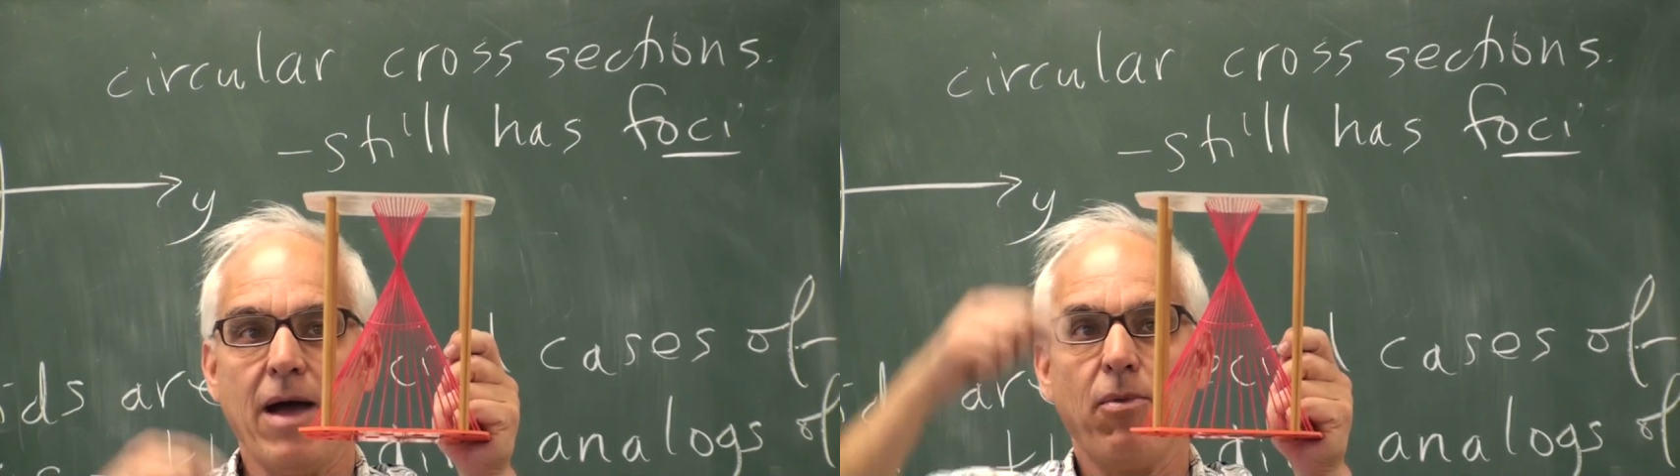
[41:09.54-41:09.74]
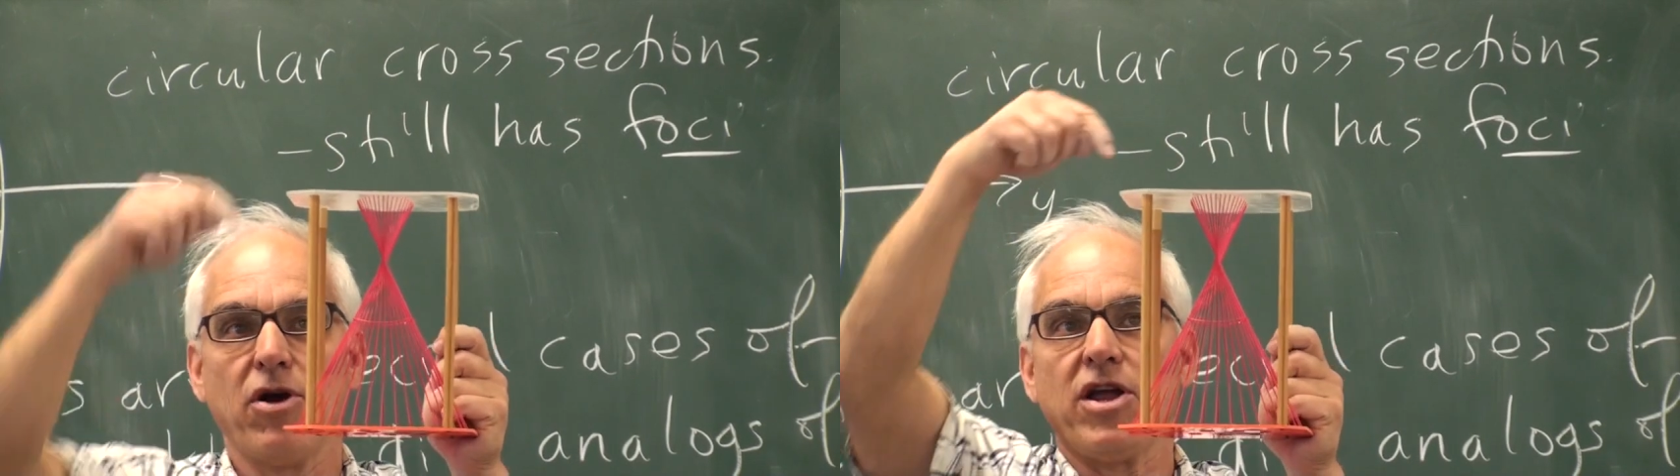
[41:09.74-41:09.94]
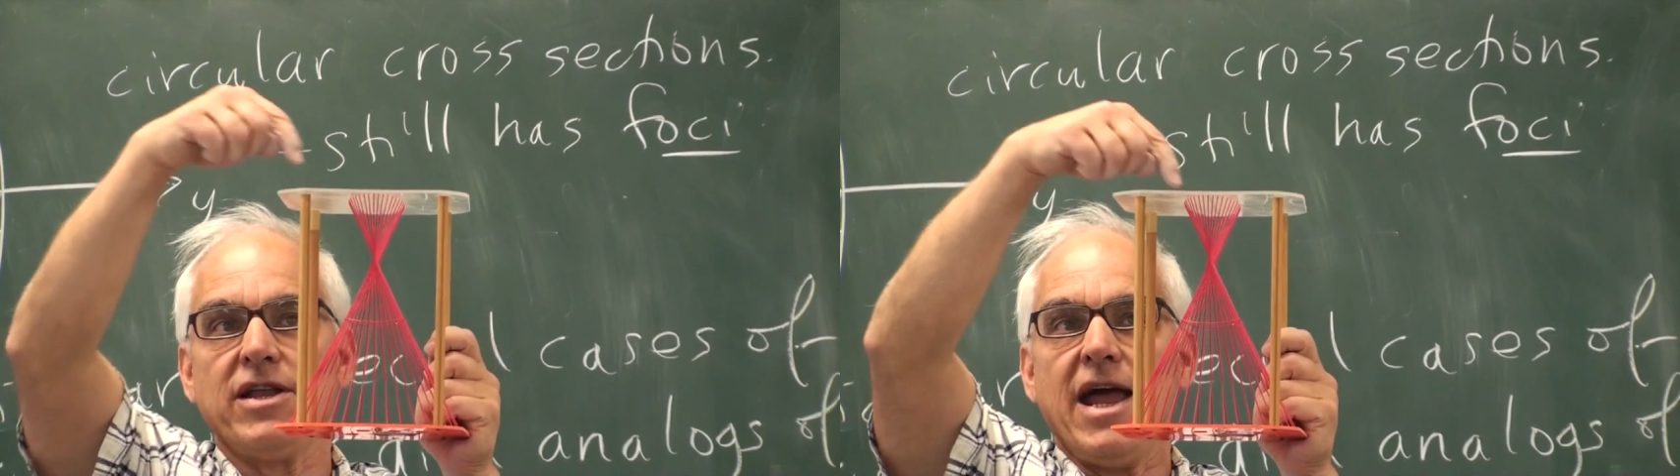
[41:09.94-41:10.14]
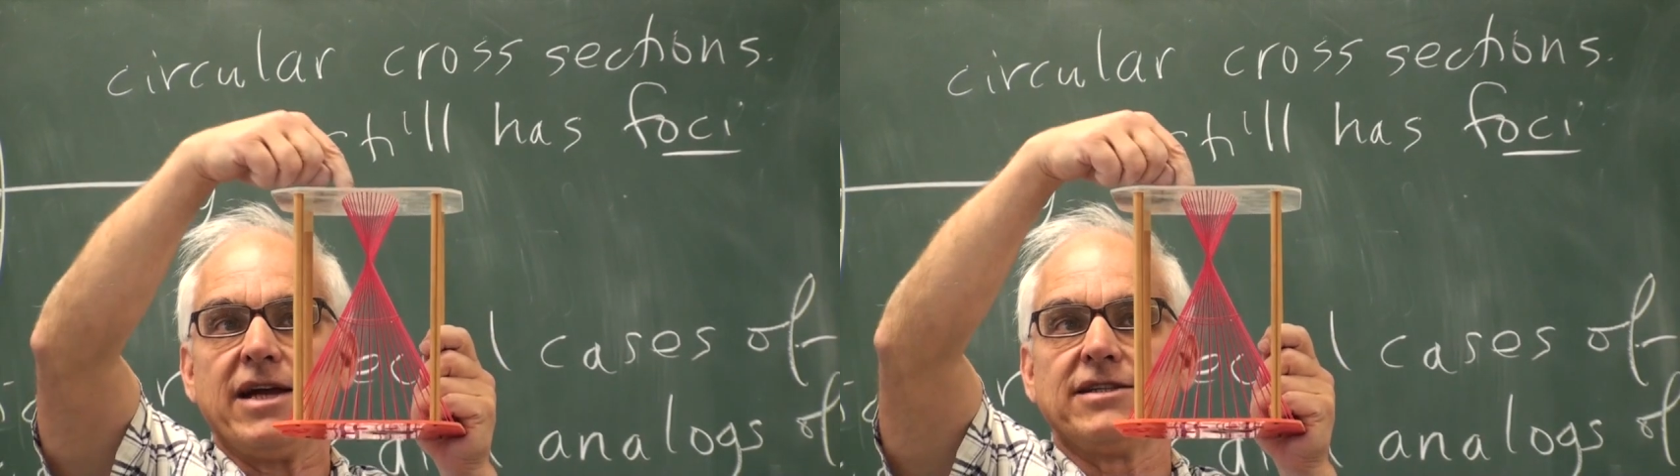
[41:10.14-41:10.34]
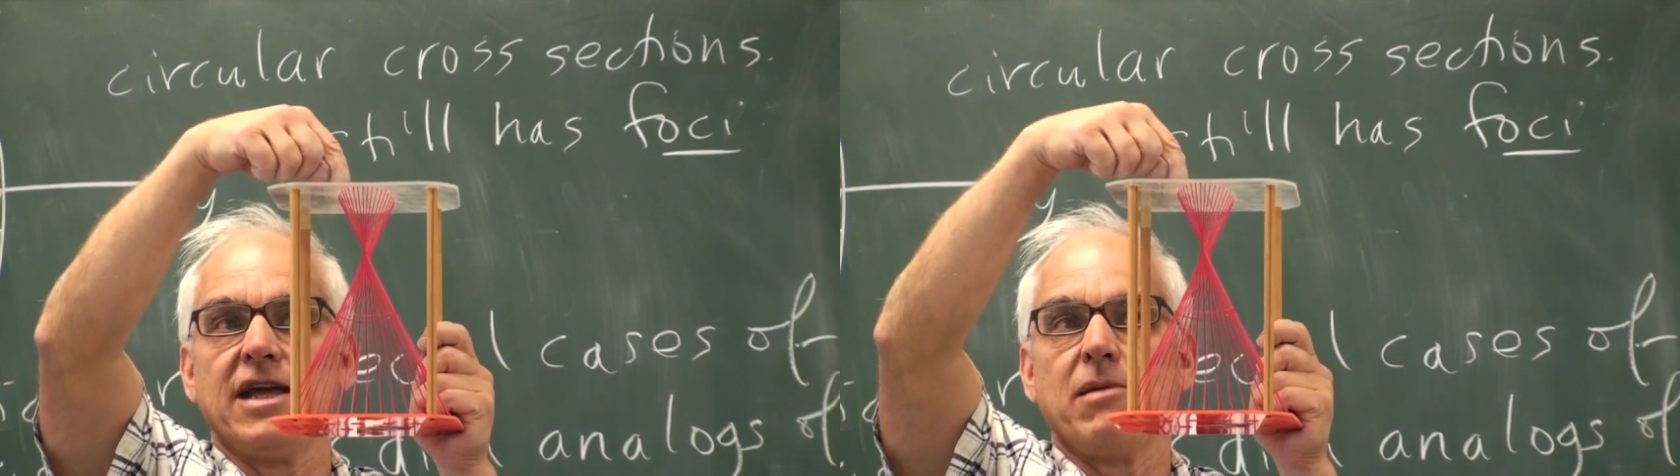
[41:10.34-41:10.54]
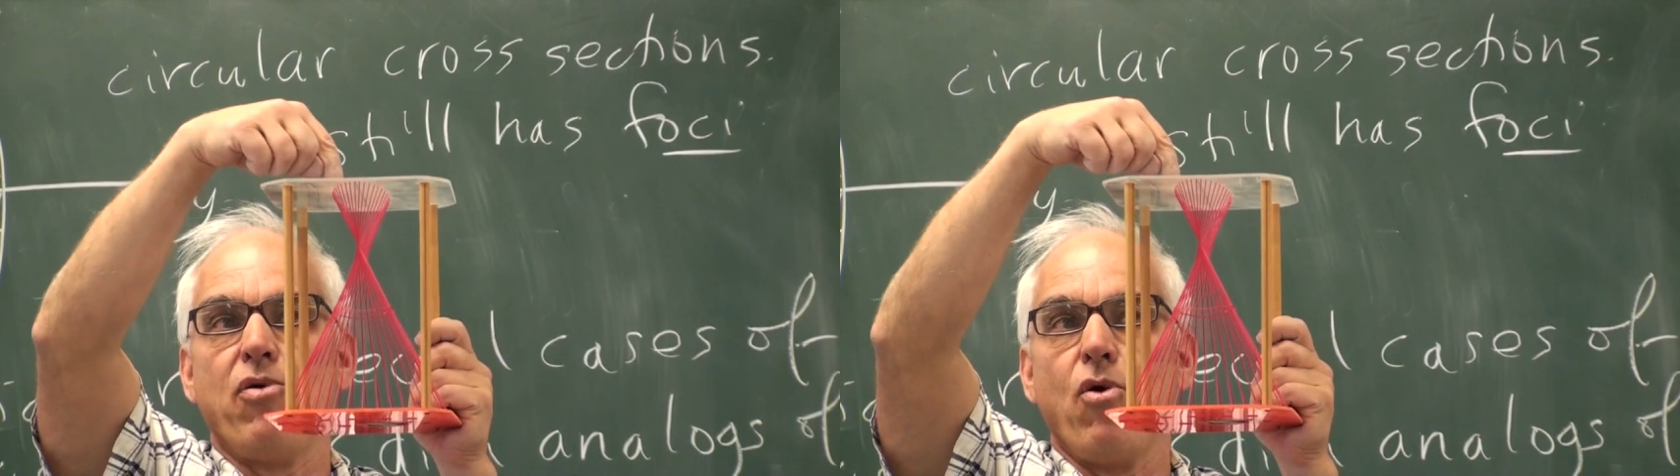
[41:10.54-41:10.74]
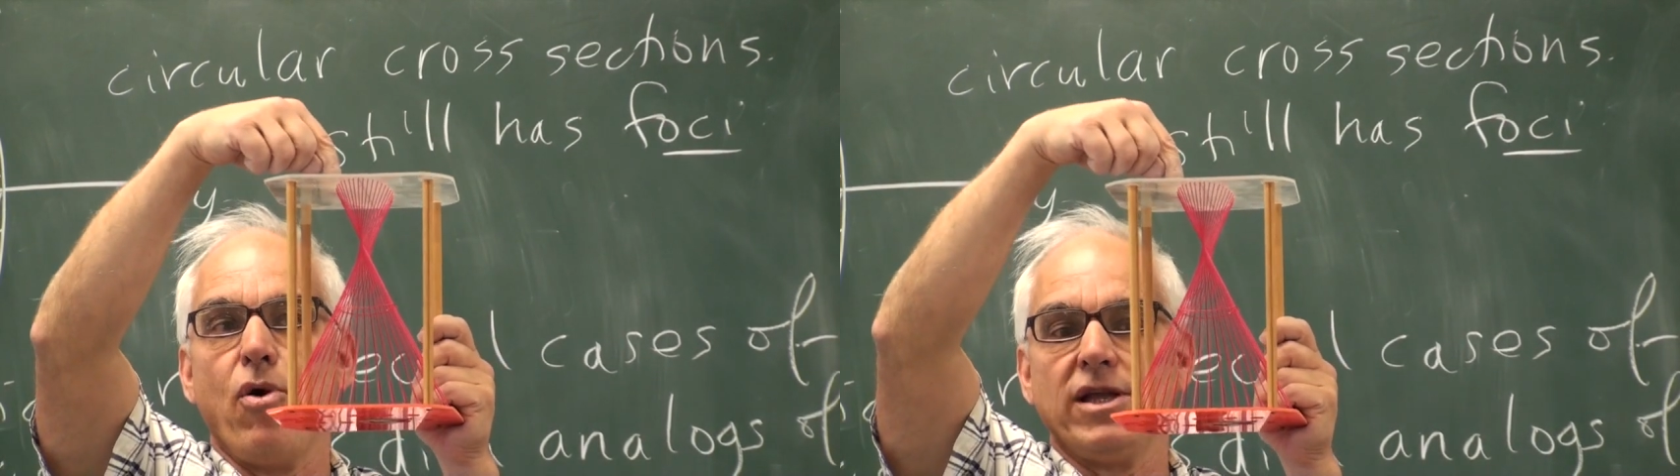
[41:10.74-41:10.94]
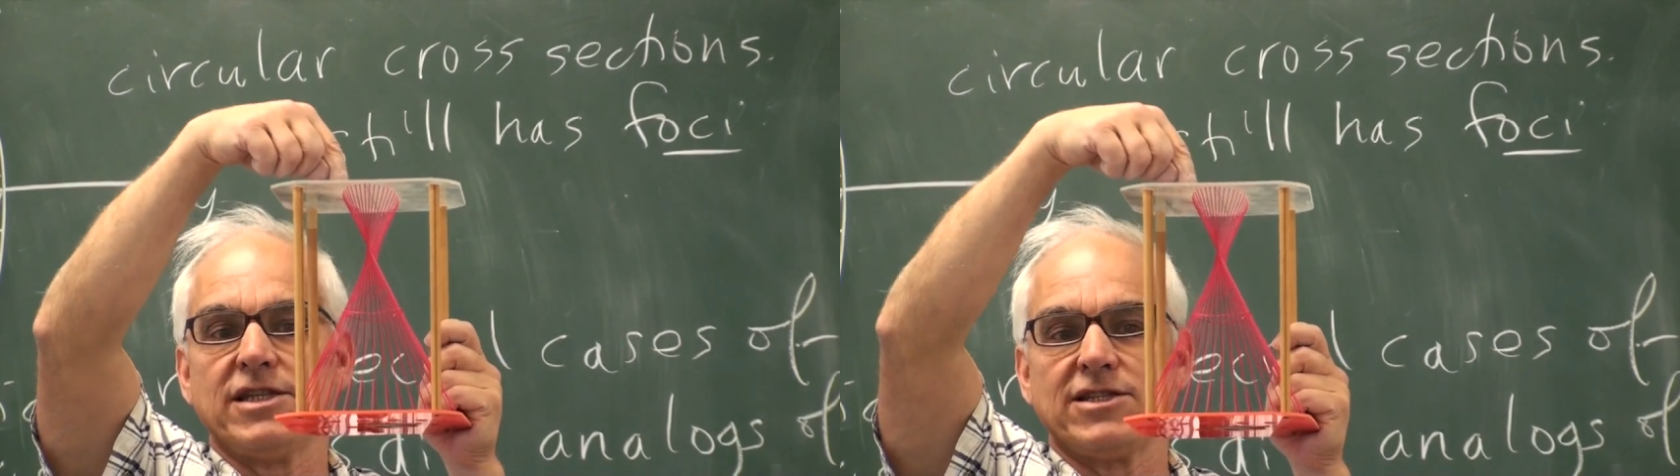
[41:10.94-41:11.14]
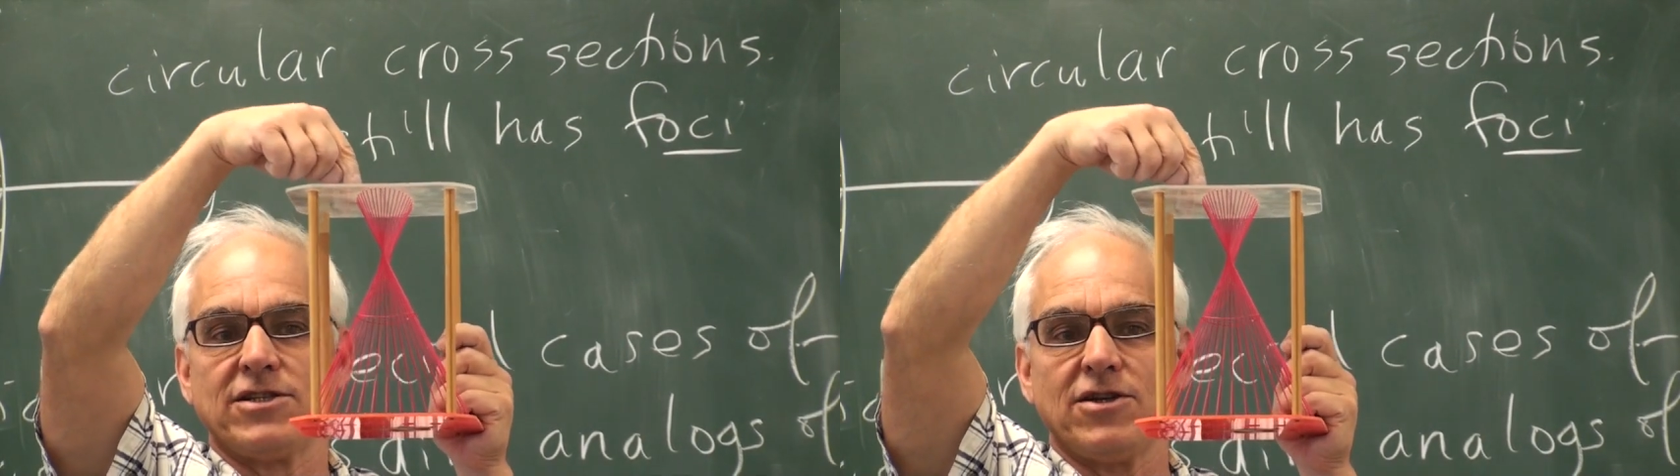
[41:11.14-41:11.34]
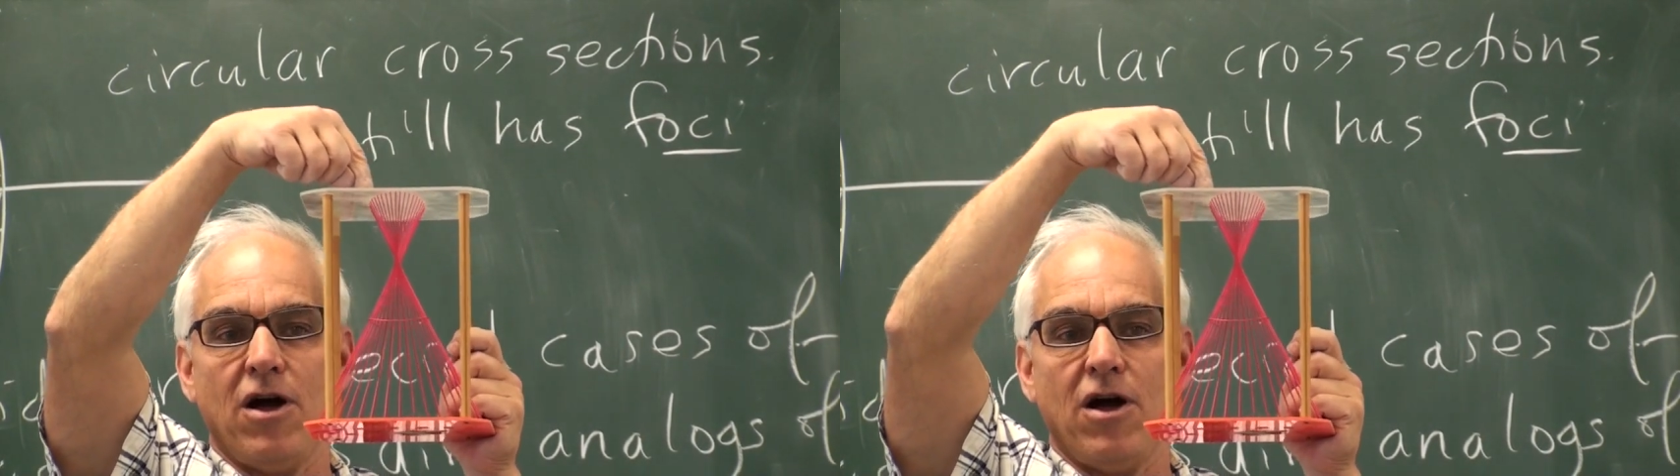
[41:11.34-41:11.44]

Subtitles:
And we're connecting points